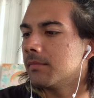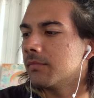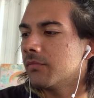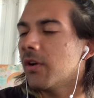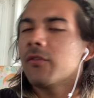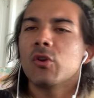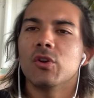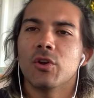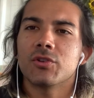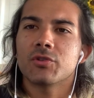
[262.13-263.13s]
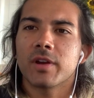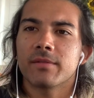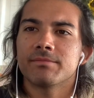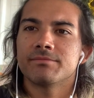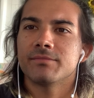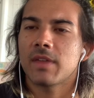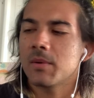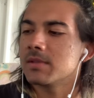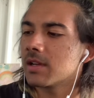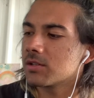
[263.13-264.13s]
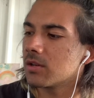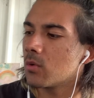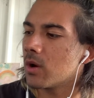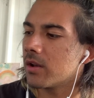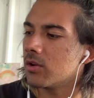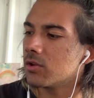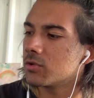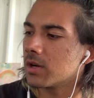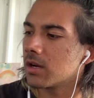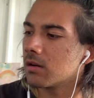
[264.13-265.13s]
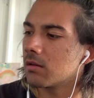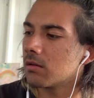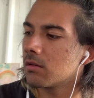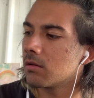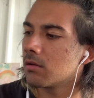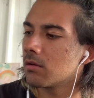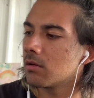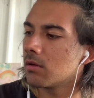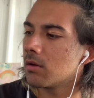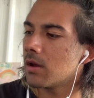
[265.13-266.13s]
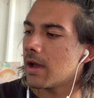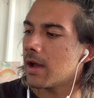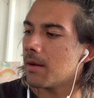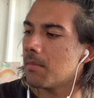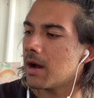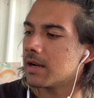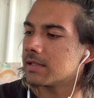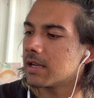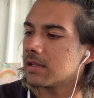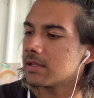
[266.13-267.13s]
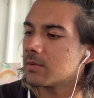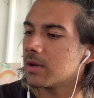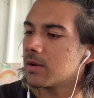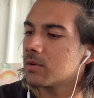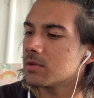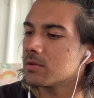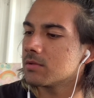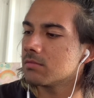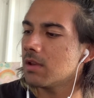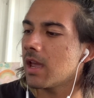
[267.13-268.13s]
Felt very nurturing. That was actually quite a nurturing artist date this week, which was,